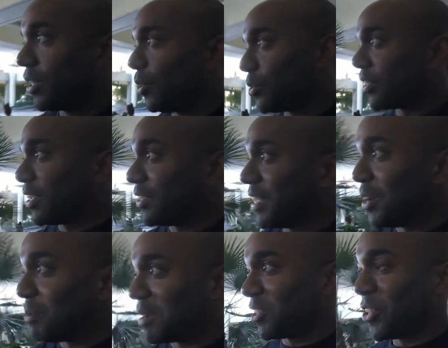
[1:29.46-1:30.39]
the hotel
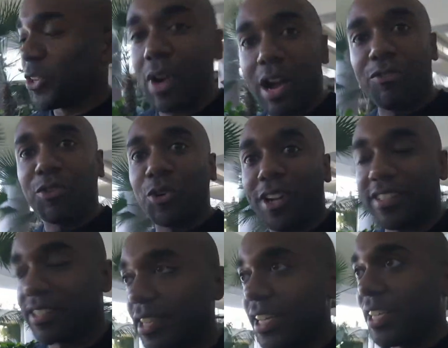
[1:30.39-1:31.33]
now. I'm actually on the ground floor.
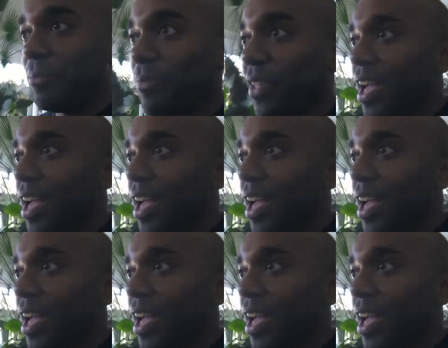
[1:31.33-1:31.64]
That's exciting.